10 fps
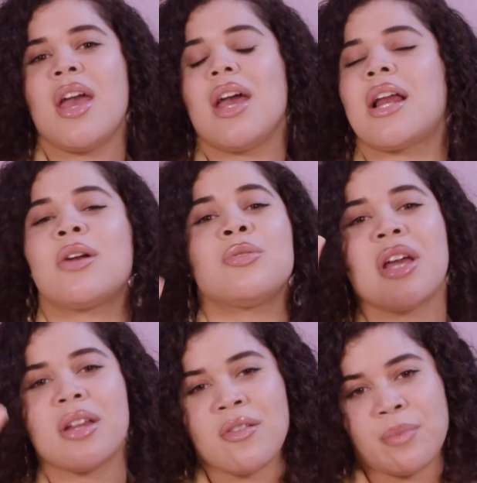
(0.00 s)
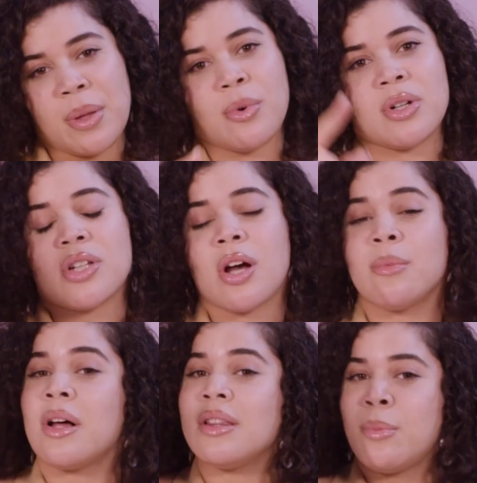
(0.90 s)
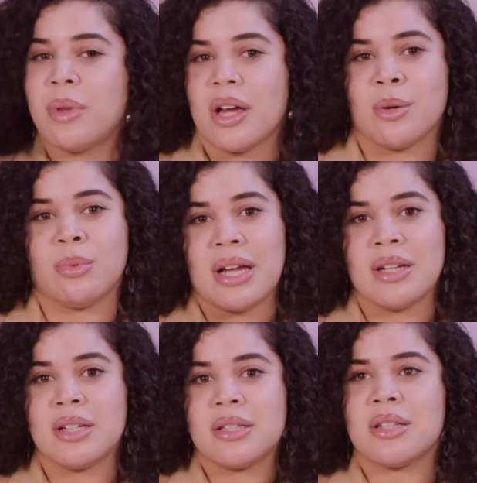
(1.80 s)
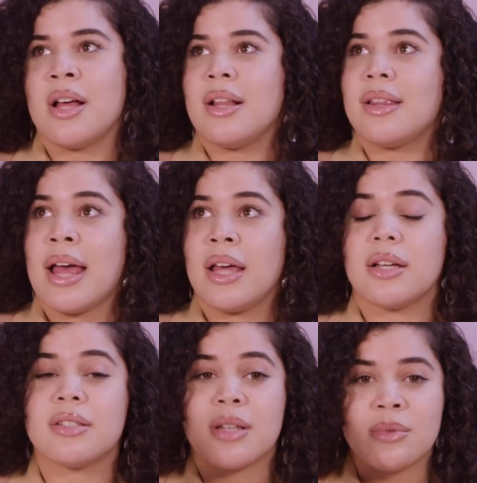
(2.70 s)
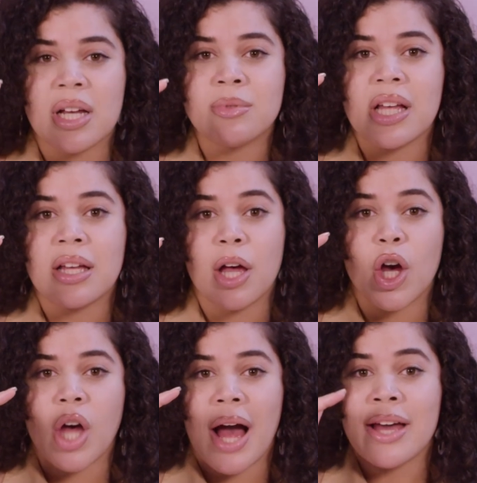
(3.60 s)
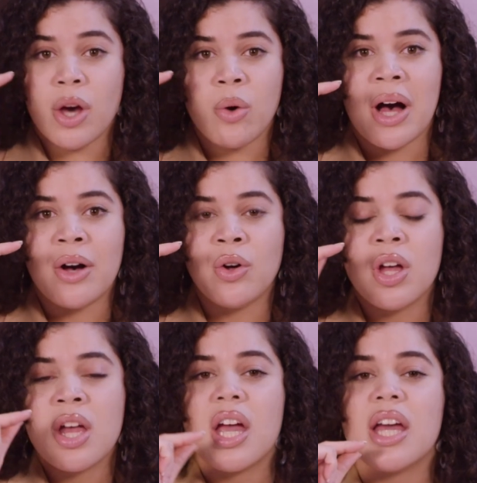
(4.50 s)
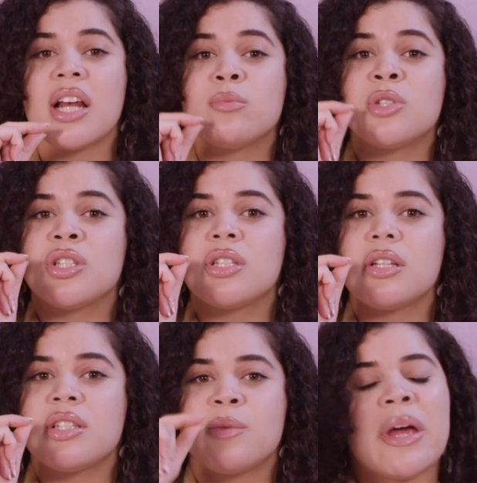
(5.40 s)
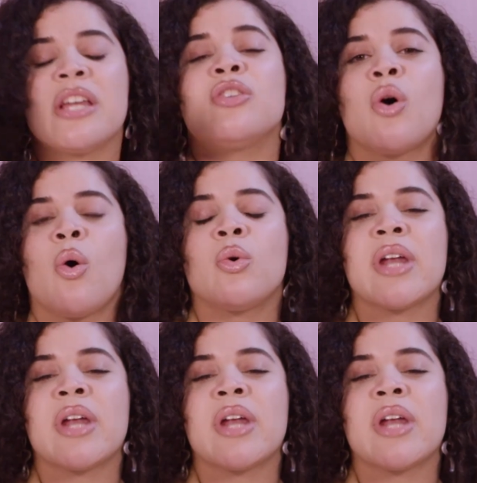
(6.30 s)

And I don't think enough people are talking about lip liner blindness. Like sometimes I go out and I'm just spending the whole